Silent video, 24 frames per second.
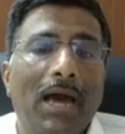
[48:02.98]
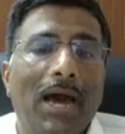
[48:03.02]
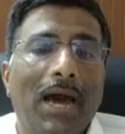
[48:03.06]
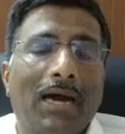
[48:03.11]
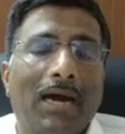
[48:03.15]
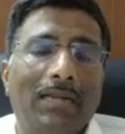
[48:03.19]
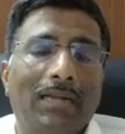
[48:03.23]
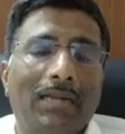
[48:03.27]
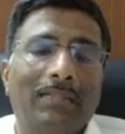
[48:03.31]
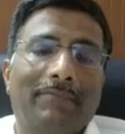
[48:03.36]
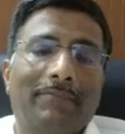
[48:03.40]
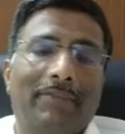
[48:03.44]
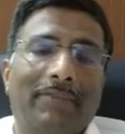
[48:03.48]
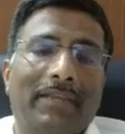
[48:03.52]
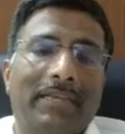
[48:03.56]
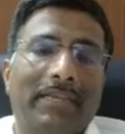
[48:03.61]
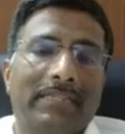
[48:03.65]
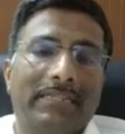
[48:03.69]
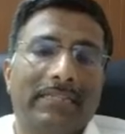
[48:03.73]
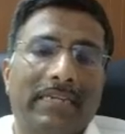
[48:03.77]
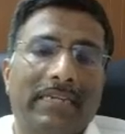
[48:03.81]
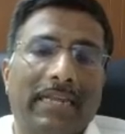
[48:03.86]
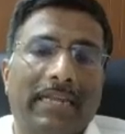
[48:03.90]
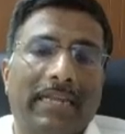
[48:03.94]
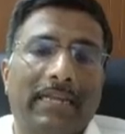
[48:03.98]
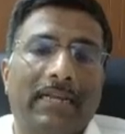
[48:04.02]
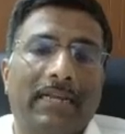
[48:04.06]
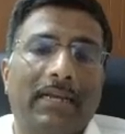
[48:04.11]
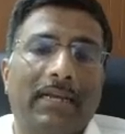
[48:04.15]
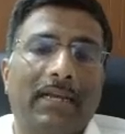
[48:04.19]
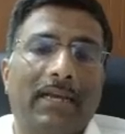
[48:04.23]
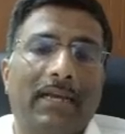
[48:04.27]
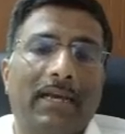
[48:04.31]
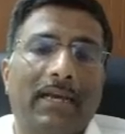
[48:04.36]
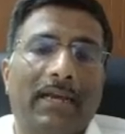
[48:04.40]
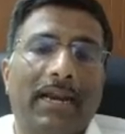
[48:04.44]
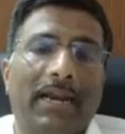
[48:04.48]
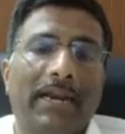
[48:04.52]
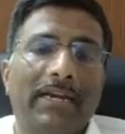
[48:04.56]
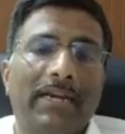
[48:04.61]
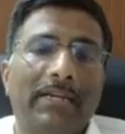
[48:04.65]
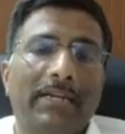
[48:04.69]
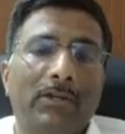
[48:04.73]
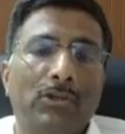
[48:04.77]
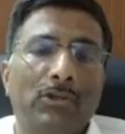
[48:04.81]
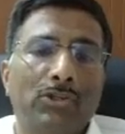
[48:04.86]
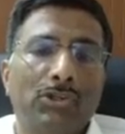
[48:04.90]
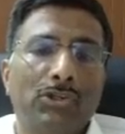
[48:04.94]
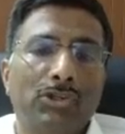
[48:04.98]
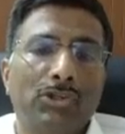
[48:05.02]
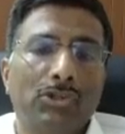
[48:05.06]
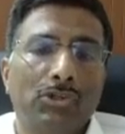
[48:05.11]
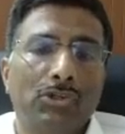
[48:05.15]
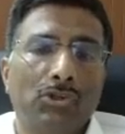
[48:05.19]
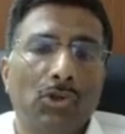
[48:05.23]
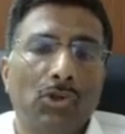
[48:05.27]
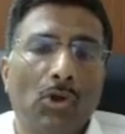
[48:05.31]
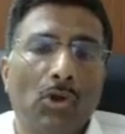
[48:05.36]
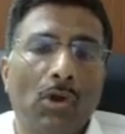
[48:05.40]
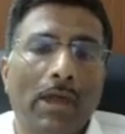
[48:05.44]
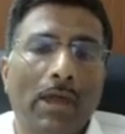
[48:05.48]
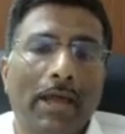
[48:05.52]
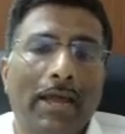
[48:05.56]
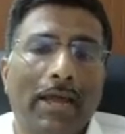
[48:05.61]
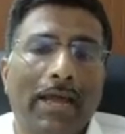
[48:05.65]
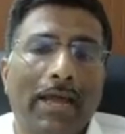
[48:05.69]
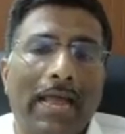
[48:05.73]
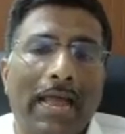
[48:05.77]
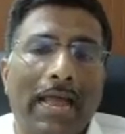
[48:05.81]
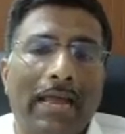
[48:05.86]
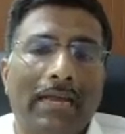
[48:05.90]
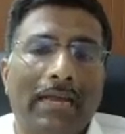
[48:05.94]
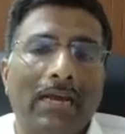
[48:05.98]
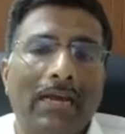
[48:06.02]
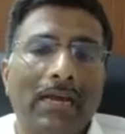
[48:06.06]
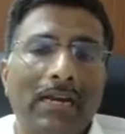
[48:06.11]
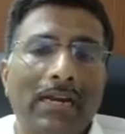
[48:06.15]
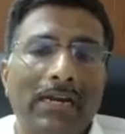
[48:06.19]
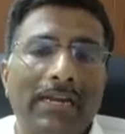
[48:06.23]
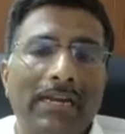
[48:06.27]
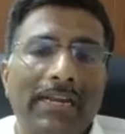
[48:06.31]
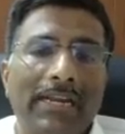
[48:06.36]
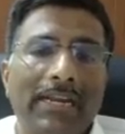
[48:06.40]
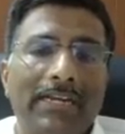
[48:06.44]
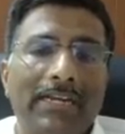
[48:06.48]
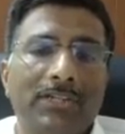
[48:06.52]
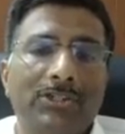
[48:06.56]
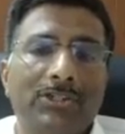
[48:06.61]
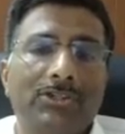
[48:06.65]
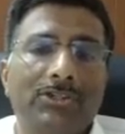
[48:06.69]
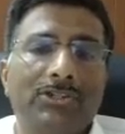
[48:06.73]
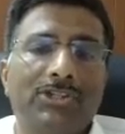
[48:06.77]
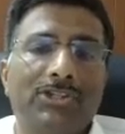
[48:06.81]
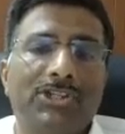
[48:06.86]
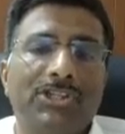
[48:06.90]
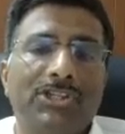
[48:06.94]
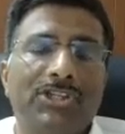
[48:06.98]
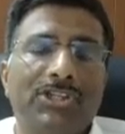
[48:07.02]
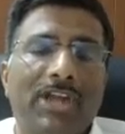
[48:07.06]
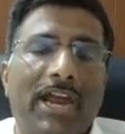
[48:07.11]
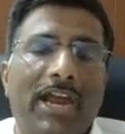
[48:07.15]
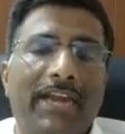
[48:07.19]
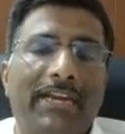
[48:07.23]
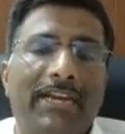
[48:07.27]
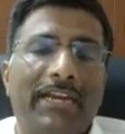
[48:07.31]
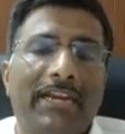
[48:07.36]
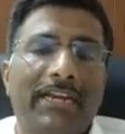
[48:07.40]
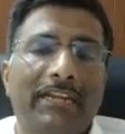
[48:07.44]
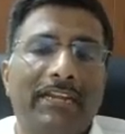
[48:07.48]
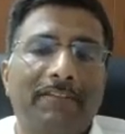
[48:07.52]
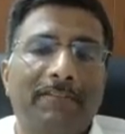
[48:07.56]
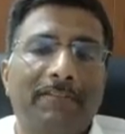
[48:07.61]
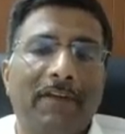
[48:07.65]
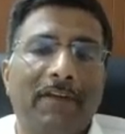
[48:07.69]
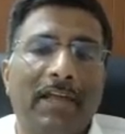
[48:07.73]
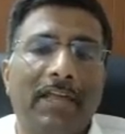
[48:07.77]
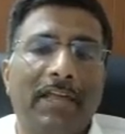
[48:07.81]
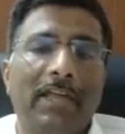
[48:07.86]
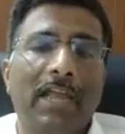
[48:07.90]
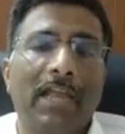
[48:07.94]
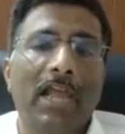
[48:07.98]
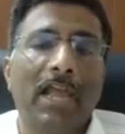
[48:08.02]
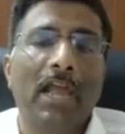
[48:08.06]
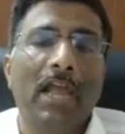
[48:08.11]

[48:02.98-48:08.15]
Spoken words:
are the weakest link, right? So a hacker needs to just identify